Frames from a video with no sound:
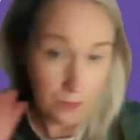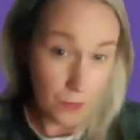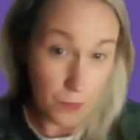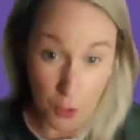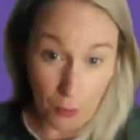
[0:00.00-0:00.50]

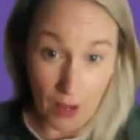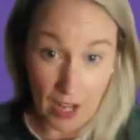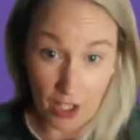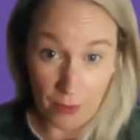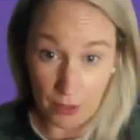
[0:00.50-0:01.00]
super
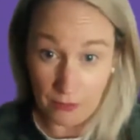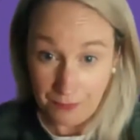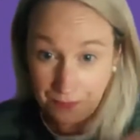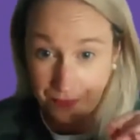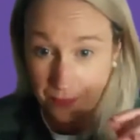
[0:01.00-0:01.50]
actionable
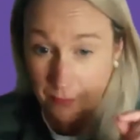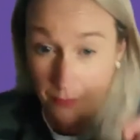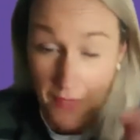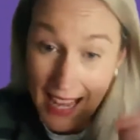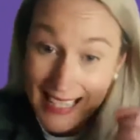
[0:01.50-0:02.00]

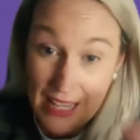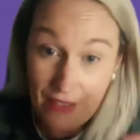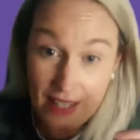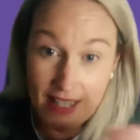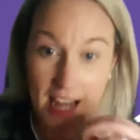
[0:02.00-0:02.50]

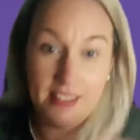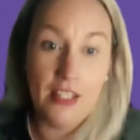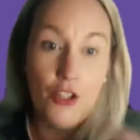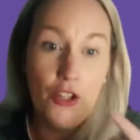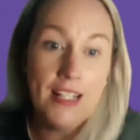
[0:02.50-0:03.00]
activities, guys,
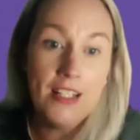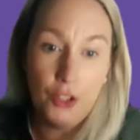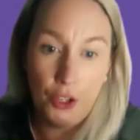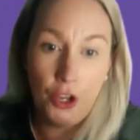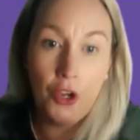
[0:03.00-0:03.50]
that you need to
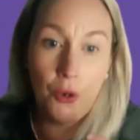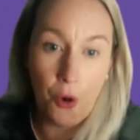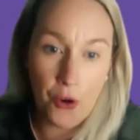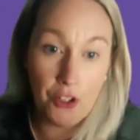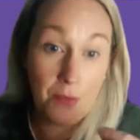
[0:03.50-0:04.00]
do in
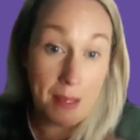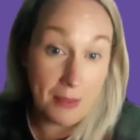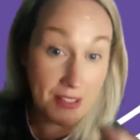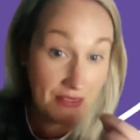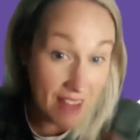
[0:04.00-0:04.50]
order to be able
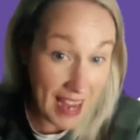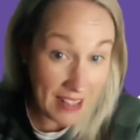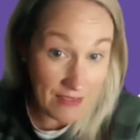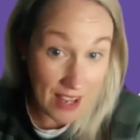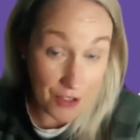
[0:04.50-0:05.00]
to find
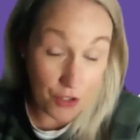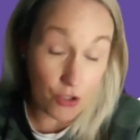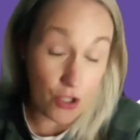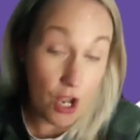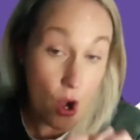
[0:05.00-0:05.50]
investors